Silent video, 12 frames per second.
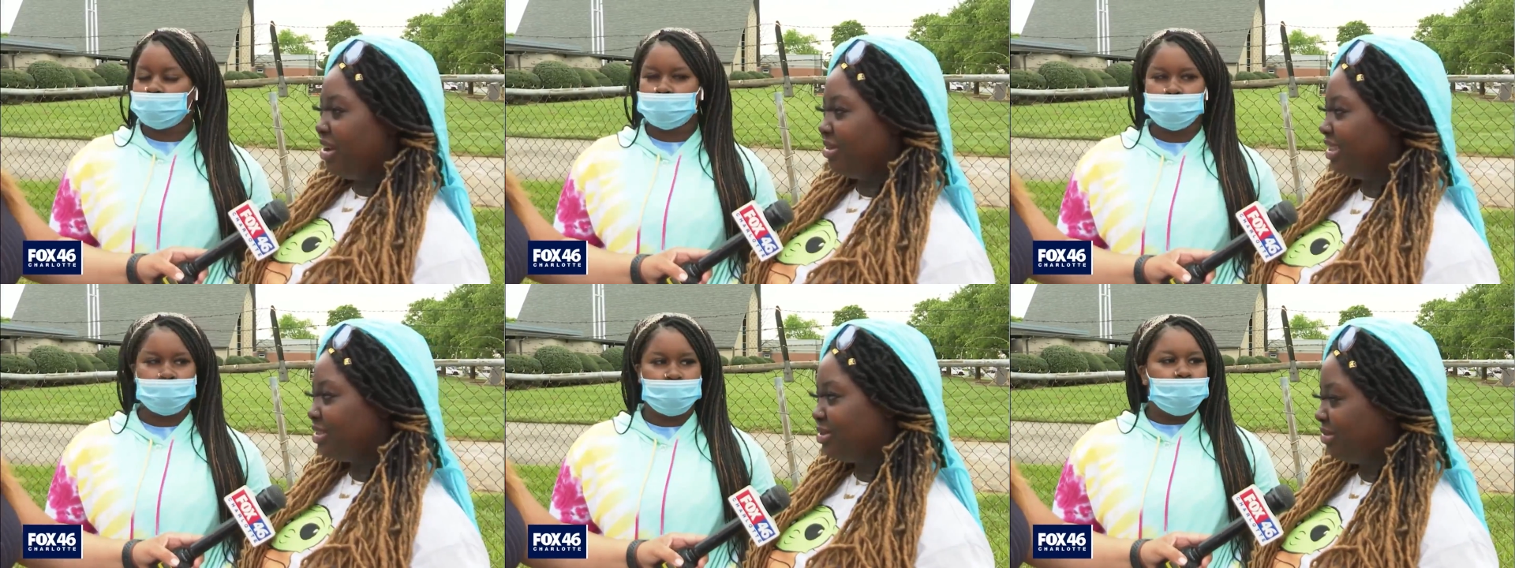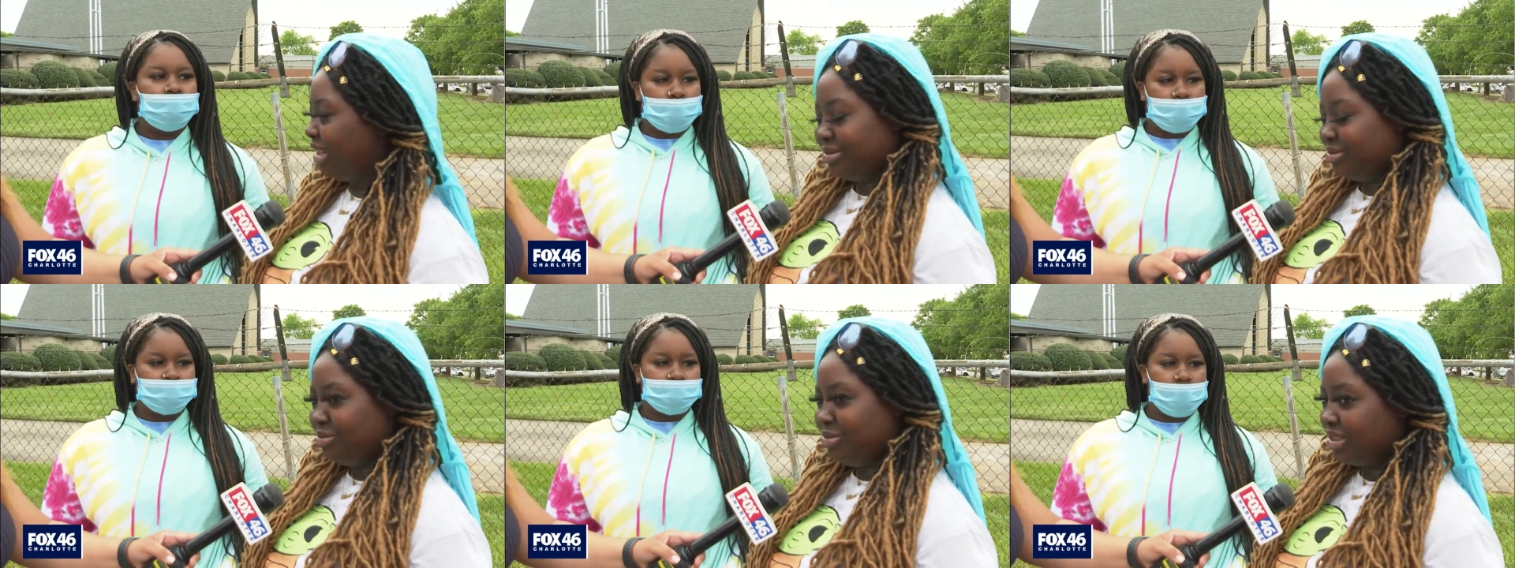Speaker 1: that's that's
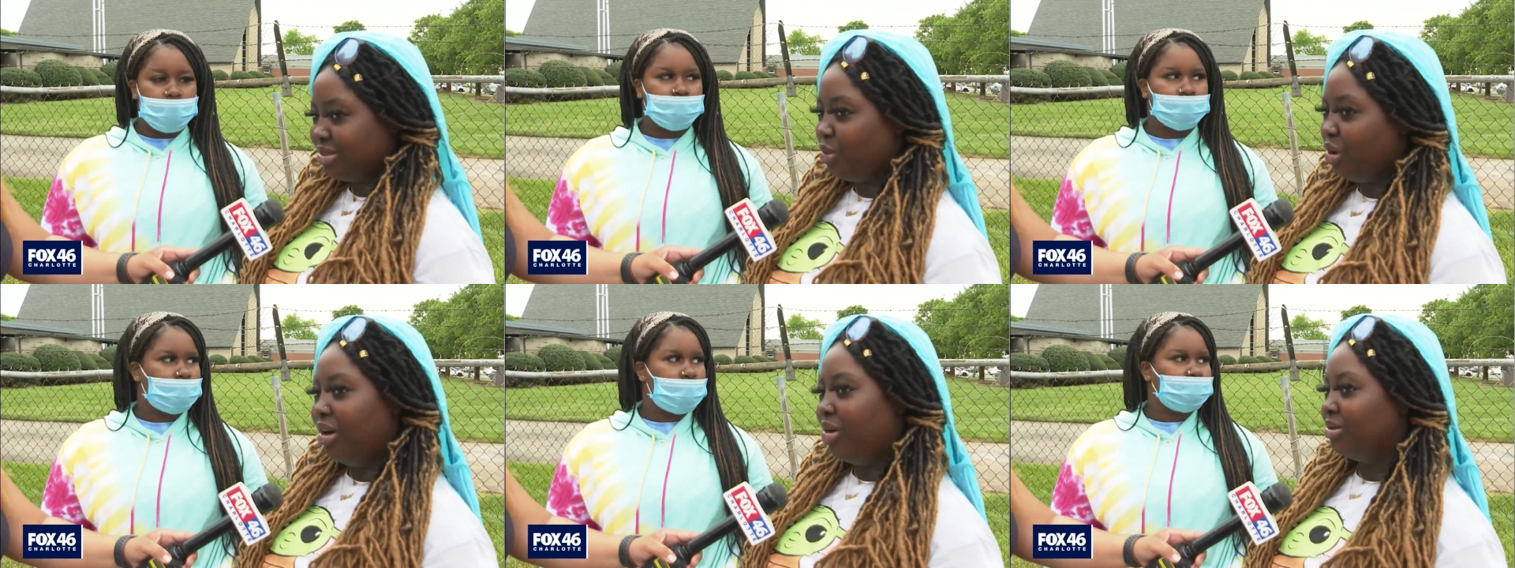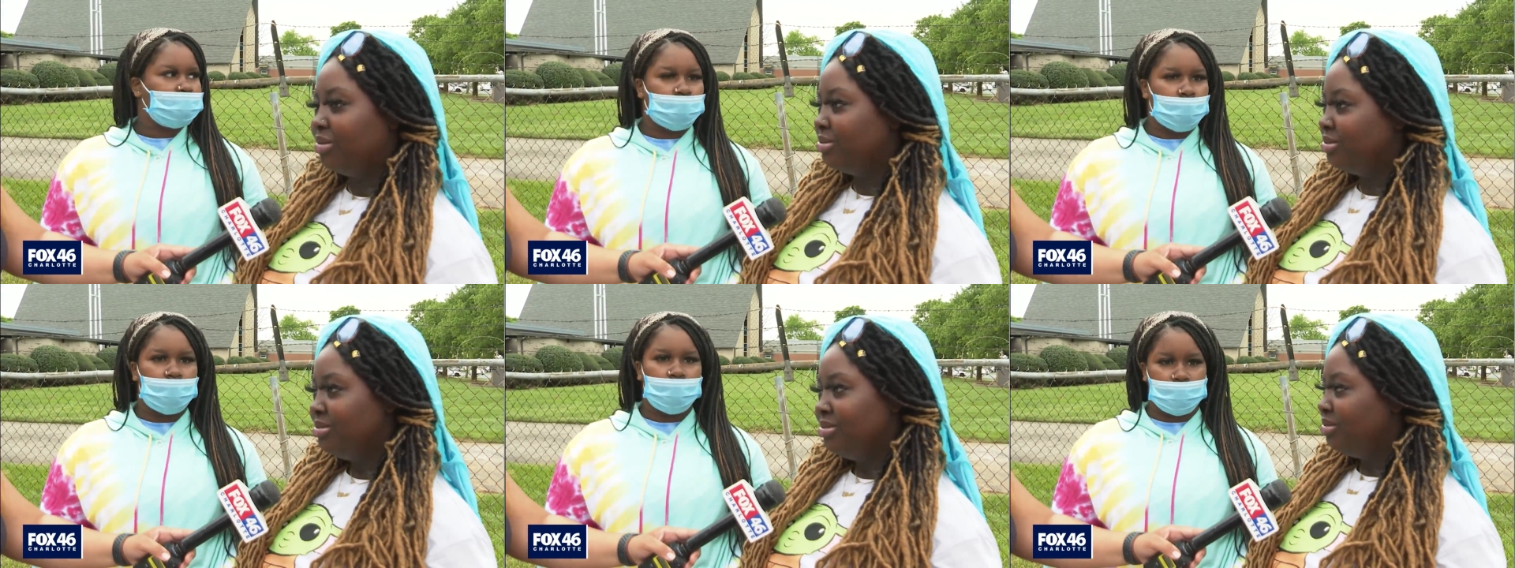exactly. that's wrong. That's
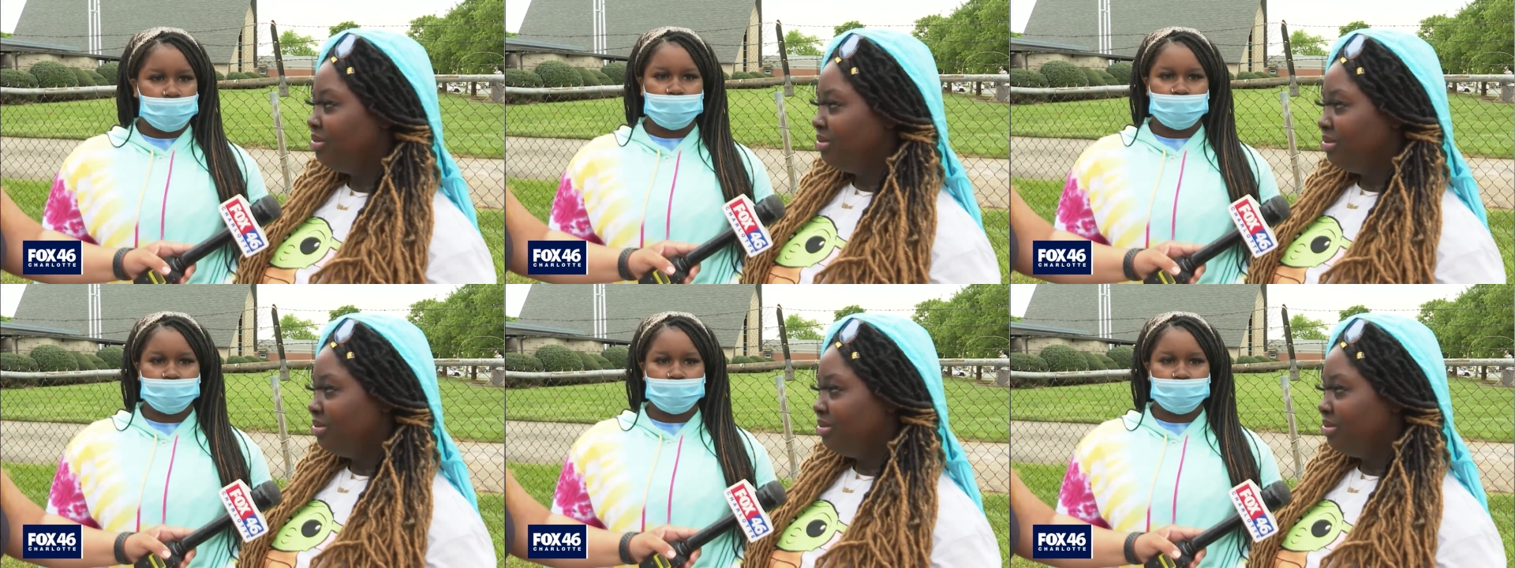wrong.